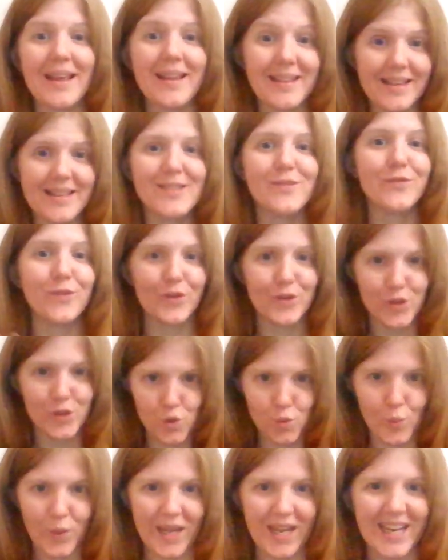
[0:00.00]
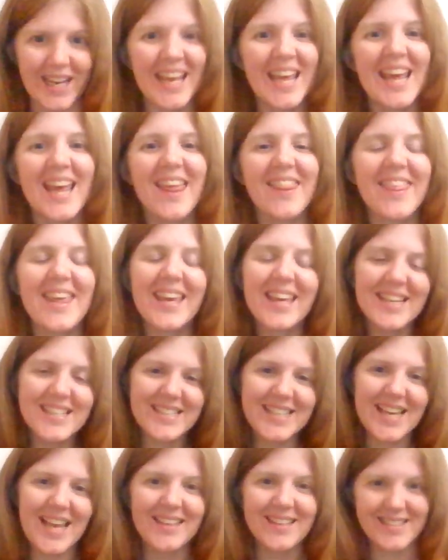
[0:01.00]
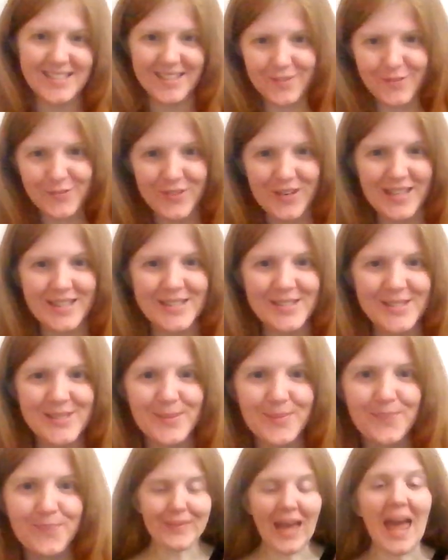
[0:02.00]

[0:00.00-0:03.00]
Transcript: at least for a Swede. They can tell the difference.